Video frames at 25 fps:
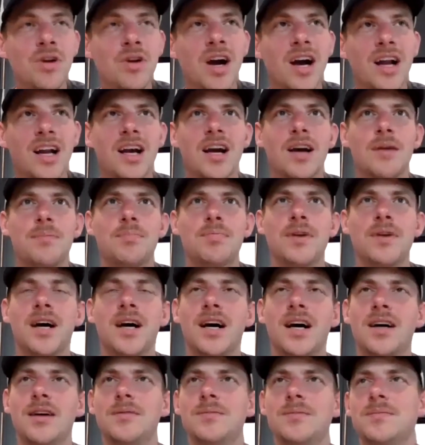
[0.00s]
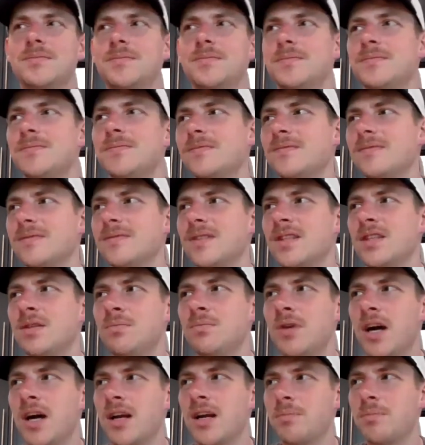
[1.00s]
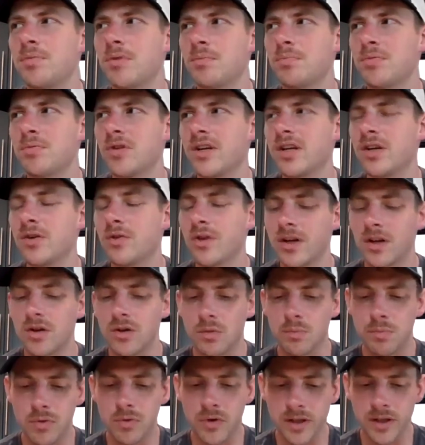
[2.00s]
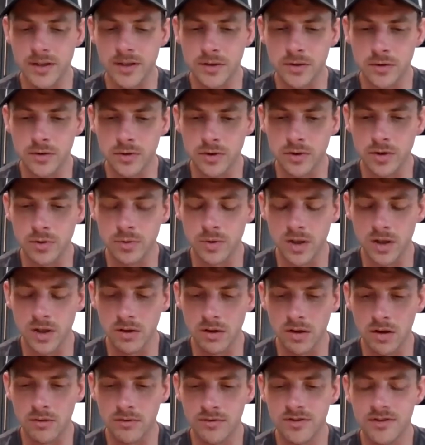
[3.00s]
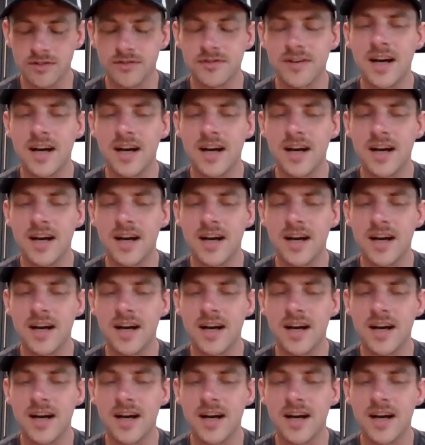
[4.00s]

brought up a pretty critical point too. You were alone for